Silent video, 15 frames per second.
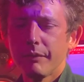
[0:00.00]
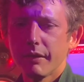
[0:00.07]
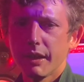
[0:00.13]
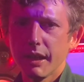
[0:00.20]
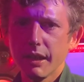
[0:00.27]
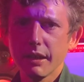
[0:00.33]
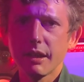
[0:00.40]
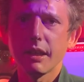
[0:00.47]

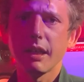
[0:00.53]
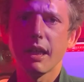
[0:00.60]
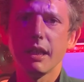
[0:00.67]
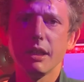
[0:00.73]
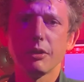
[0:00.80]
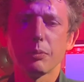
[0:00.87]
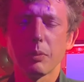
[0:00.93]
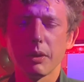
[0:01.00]
the internet
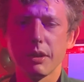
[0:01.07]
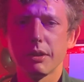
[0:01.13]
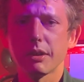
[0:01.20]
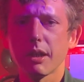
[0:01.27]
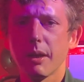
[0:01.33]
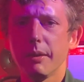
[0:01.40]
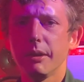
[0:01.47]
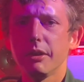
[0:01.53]
is what is
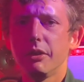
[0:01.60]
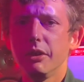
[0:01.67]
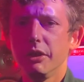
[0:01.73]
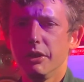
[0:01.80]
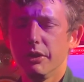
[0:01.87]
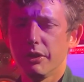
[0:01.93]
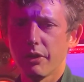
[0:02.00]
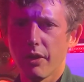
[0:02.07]
going to
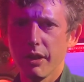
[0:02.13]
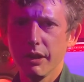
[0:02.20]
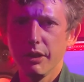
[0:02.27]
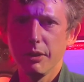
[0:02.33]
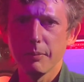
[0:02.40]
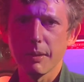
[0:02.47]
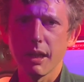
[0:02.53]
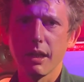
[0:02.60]
unite
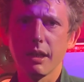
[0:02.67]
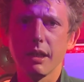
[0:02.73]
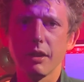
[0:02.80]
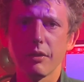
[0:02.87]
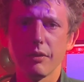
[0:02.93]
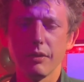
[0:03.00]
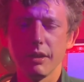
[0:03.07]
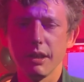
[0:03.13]
humanity
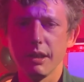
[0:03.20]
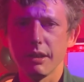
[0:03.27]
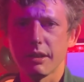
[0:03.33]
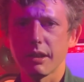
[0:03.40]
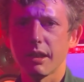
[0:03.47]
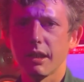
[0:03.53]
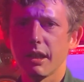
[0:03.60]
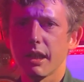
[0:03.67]
through the
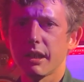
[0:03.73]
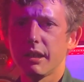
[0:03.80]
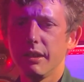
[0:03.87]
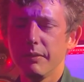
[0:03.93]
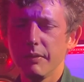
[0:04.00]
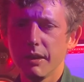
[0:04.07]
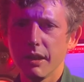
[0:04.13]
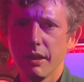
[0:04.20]

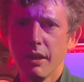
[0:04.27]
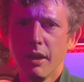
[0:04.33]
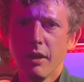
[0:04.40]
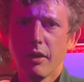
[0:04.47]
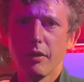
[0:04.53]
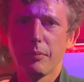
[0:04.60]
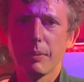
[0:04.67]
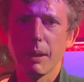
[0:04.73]
interconnectivity
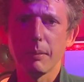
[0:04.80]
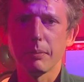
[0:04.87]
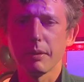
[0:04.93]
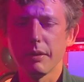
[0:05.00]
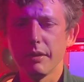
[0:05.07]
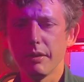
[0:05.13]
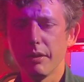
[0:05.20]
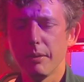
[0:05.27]
of people
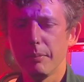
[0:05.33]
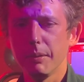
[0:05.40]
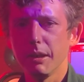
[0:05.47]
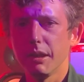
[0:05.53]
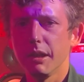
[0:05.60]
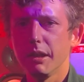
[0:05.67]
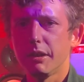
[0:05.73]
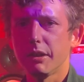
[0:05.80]
and their
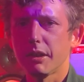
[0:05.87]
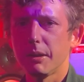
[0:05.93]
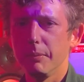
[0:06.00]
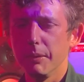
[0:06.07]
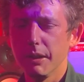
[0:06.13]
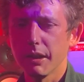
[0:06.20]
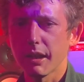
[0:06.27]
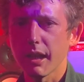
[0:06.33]
ability to
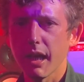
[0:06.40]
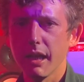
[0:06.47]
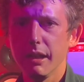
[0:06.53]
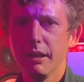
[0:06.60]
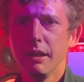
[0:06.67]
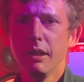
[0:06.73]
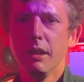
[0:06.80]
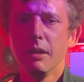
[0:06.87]
communicate